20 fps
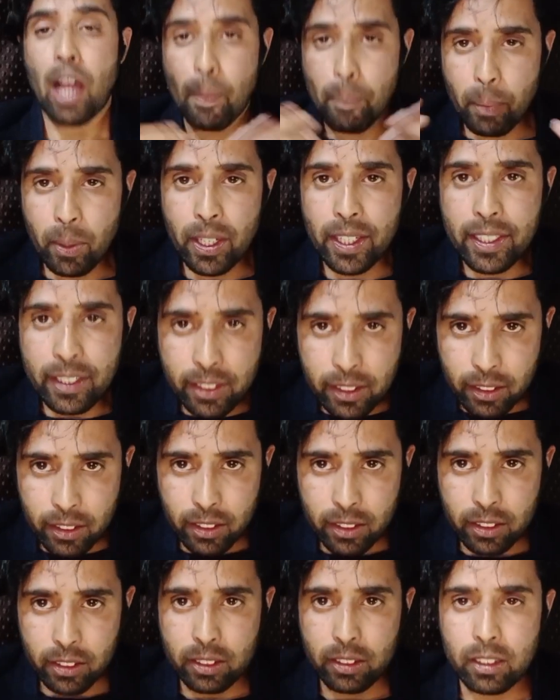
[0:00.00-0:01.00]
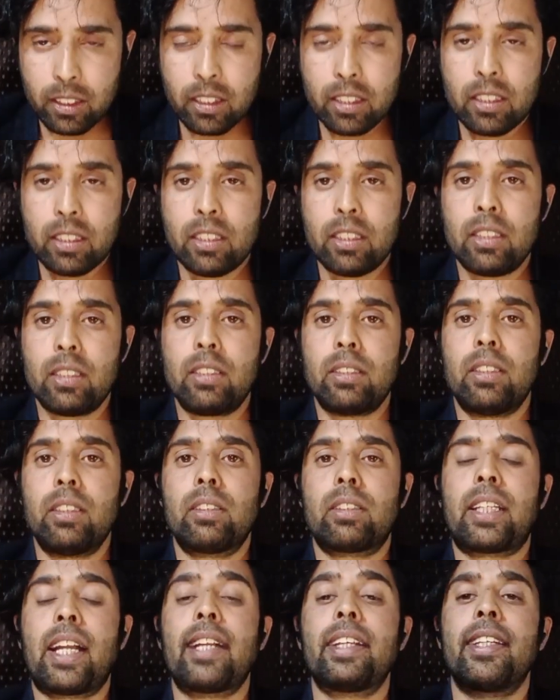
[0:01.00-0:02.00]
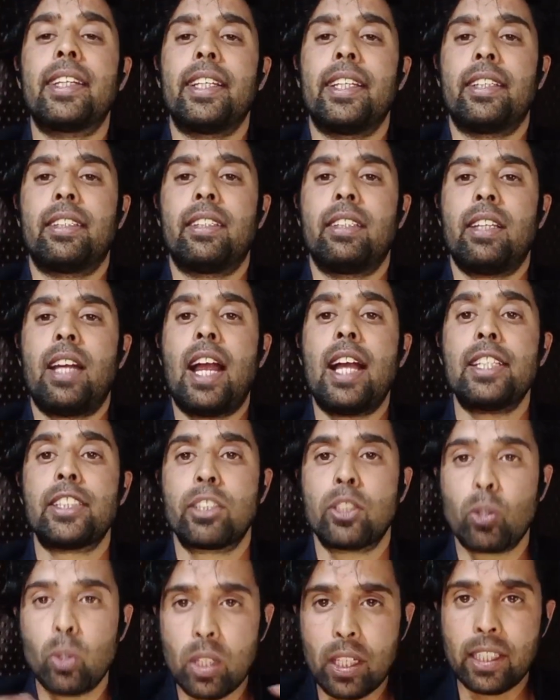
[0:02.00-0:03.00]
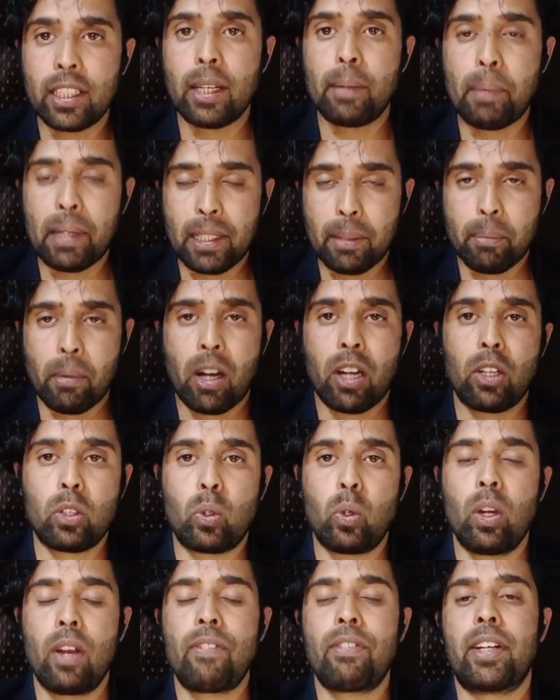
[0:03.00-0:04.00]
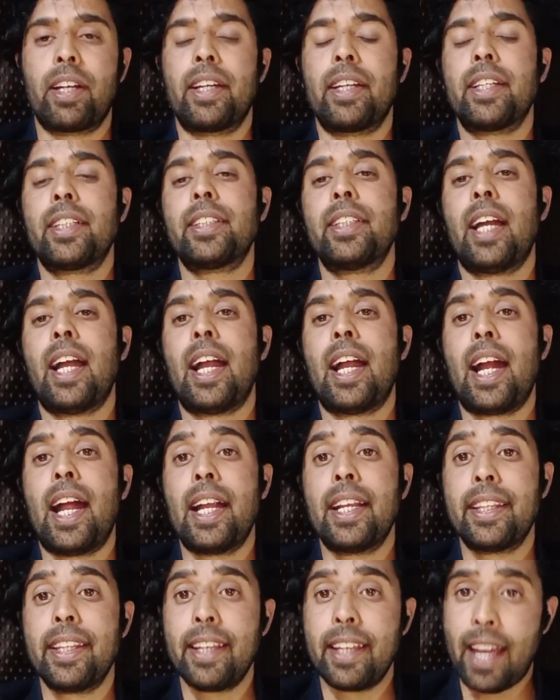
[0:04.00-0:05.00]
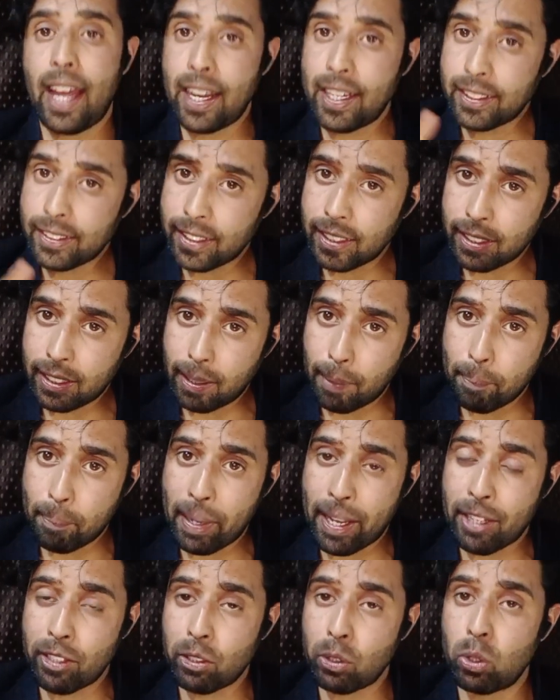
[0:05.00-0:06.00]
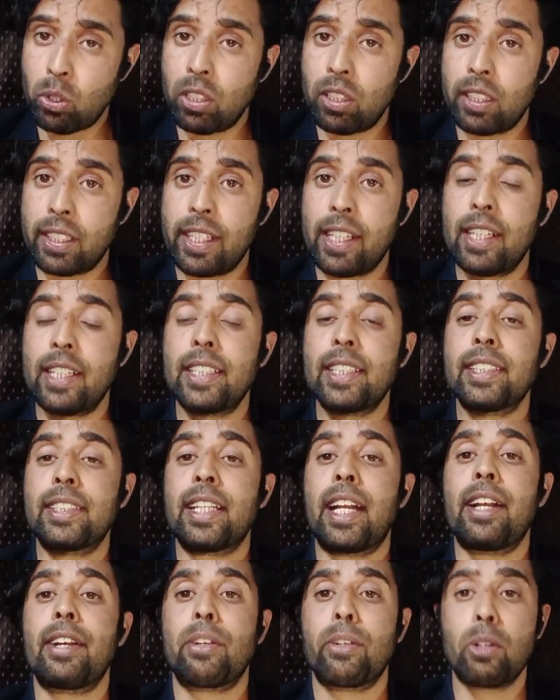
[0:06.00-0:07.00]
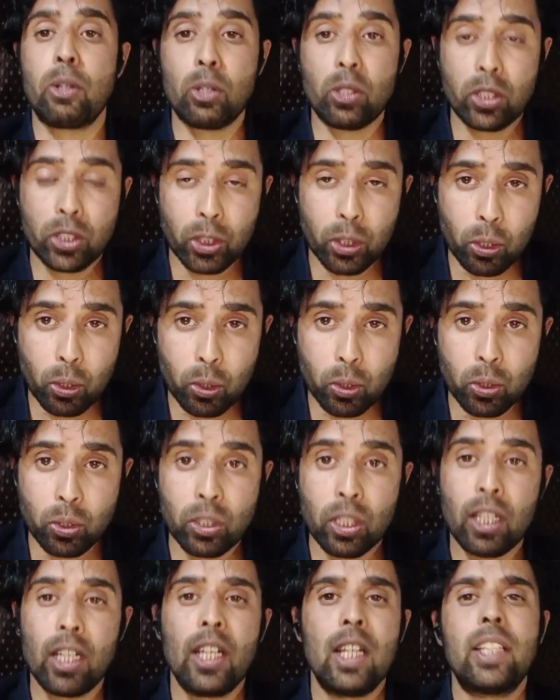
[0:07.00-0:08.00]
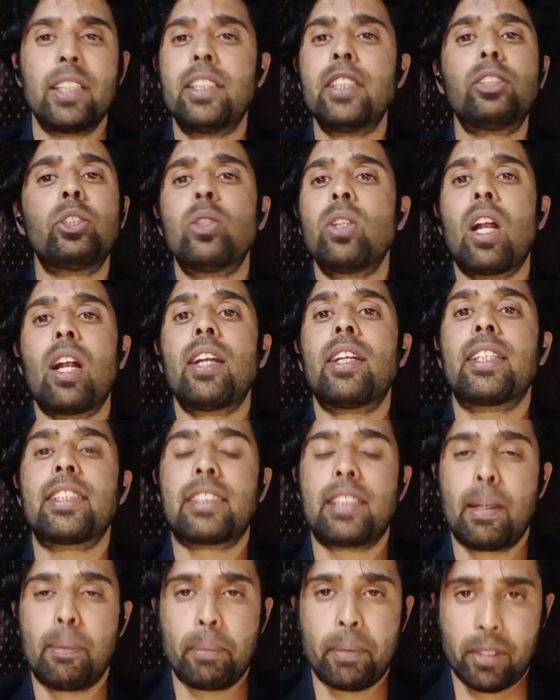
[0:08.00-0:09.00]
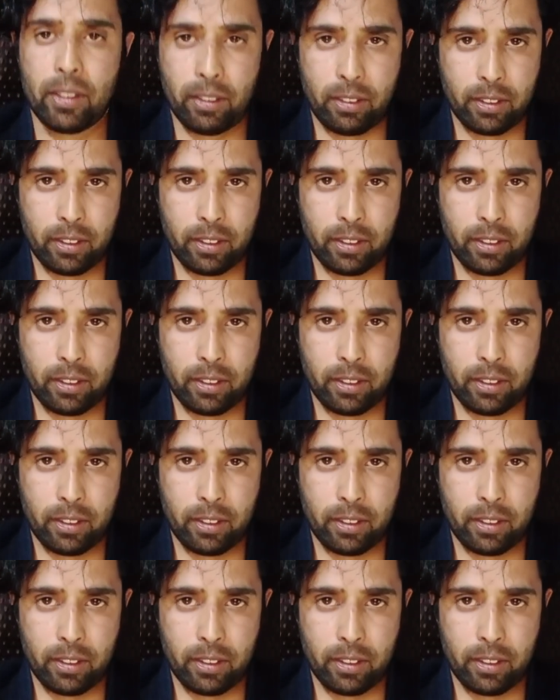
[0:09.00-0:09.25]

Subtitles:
the opponent candidate as regulated by the model code of conduct. And then election campaign rallies and road shows, they should not disrupt